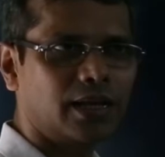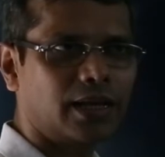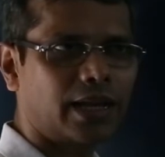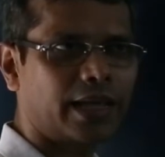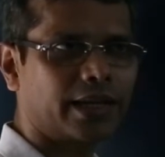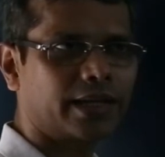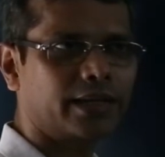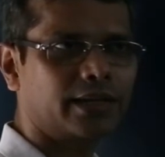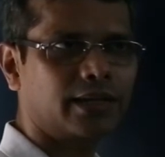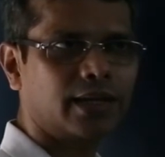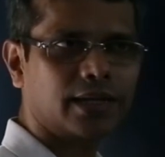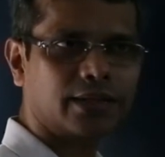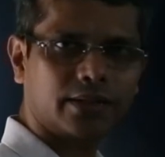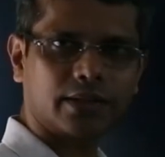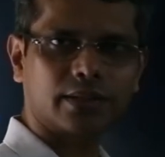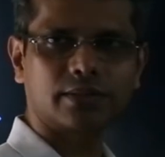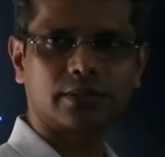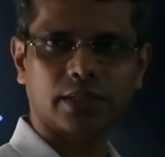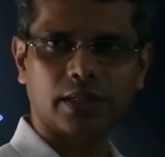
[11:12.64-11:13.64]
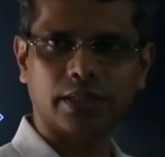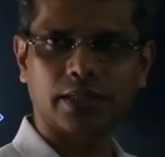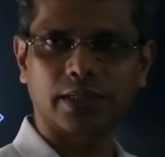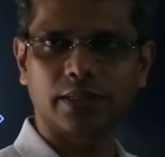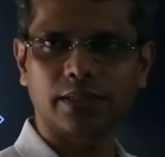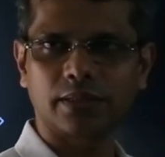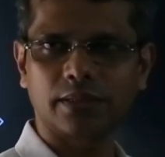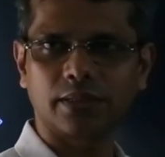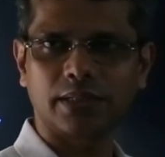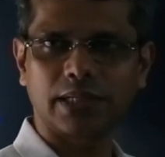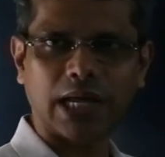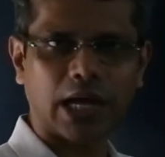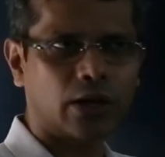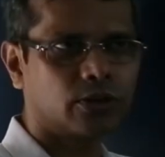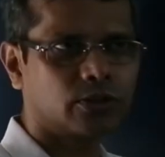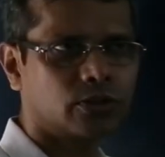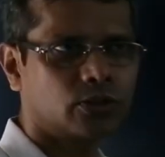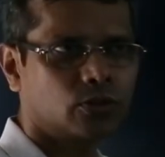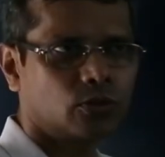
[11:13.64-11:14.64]
like in electric circuits,
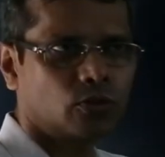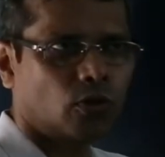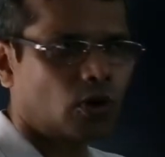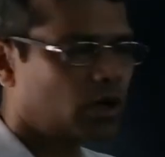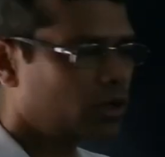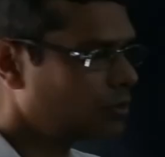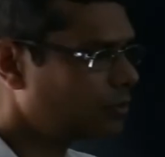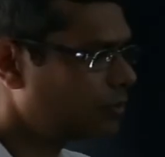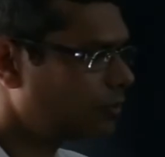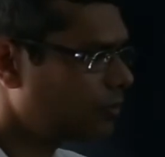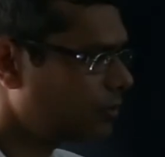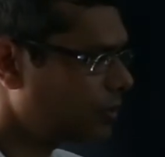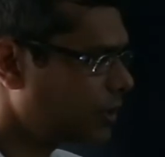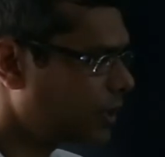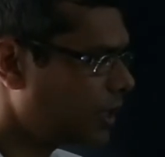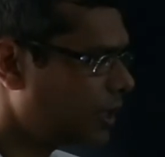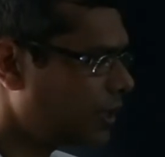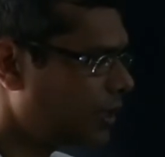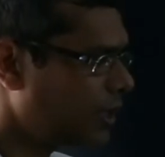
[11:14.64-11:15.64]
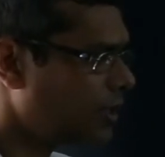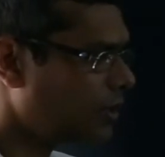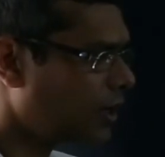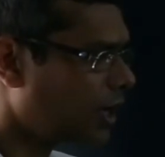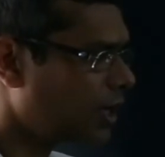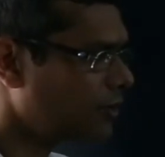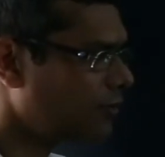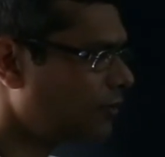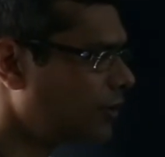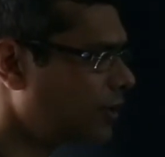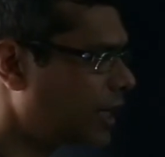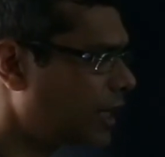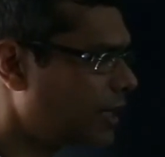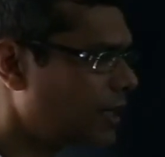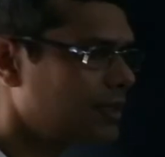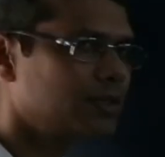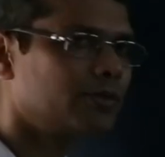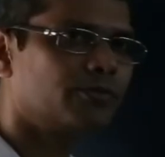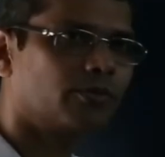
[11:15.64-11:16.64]
diodes do what? They, they transfer
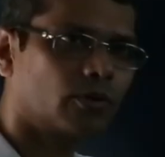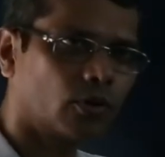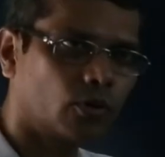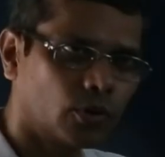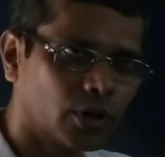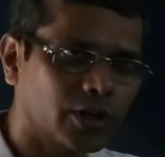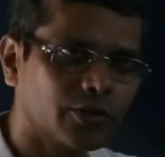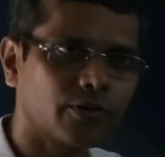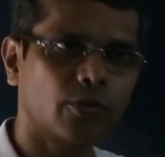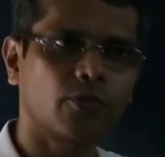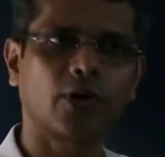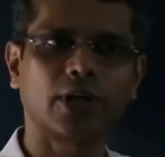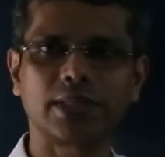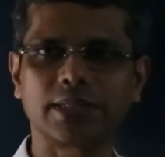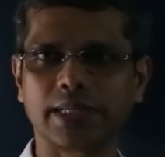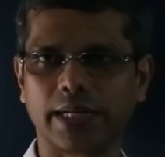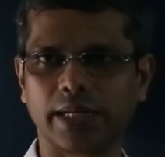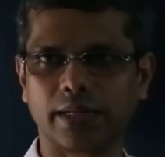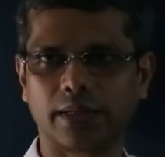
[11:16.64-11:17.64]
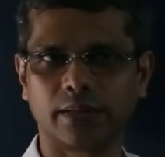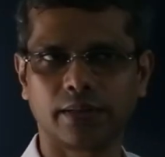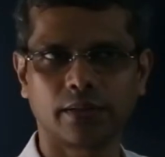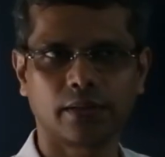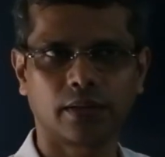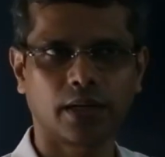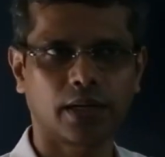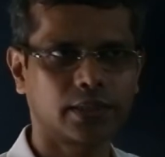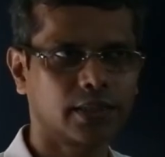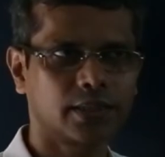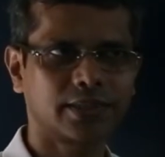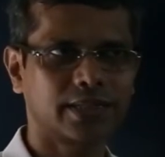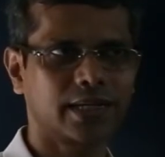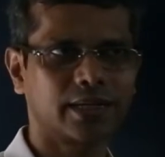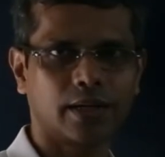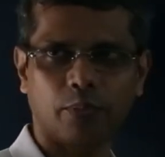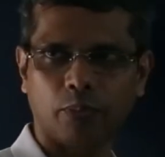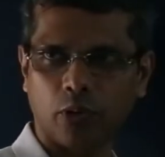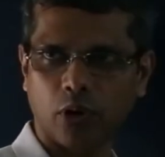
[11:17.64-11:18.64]
energy from only from one side, other side are